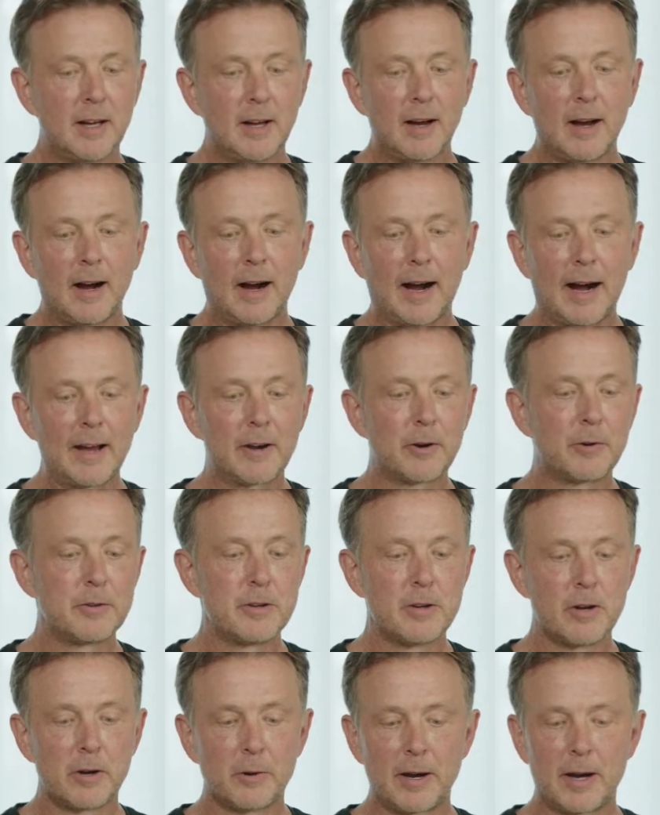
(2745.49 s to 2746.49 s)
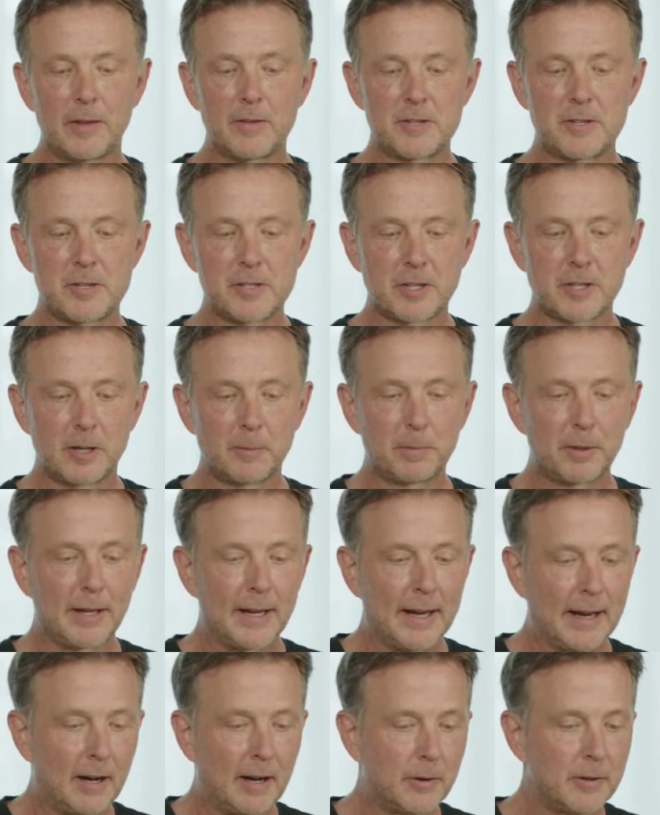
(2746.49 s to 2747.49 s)
Yeah. I don't know how this is going to
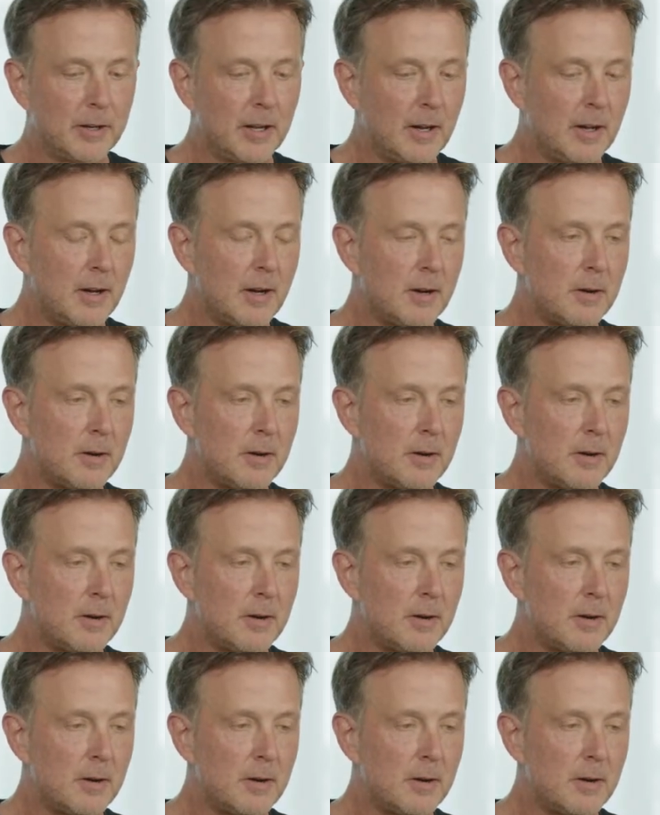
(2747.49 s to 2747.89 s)
play out.